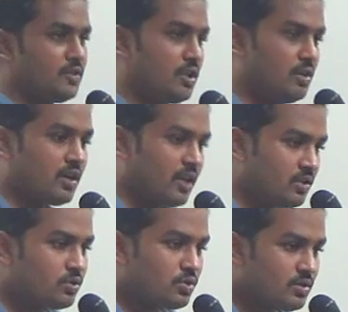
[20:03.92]
The shareholder
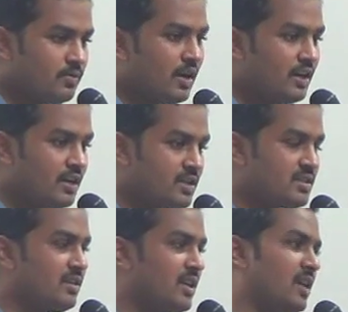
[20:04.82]
can show some valid
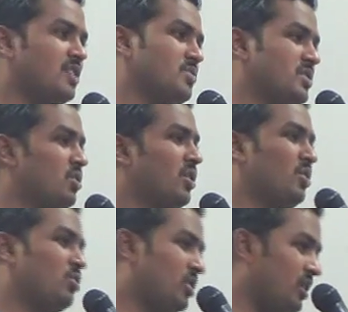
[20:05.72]
reason. Directors may say,
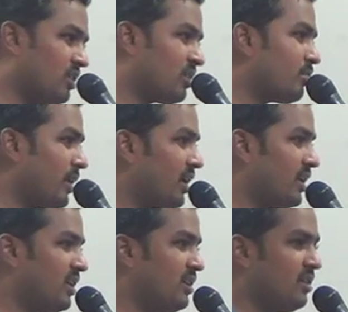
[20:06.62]
okay, no need not
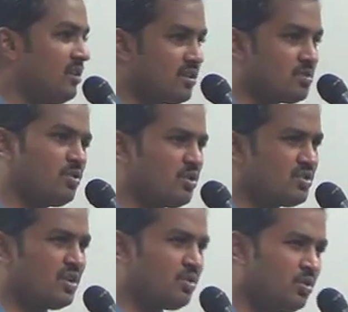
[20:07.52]
pay any interest
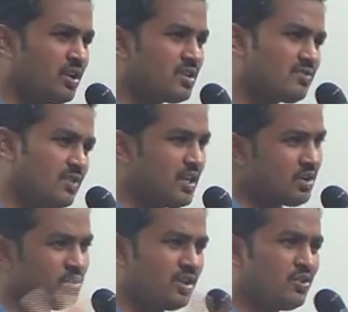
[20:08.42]
because you are owners, we
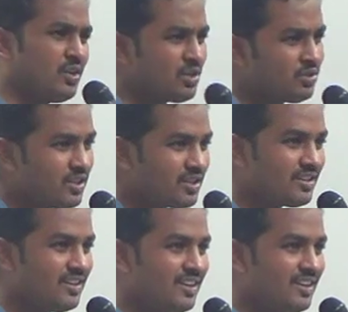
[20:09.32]
are owner, you are owner.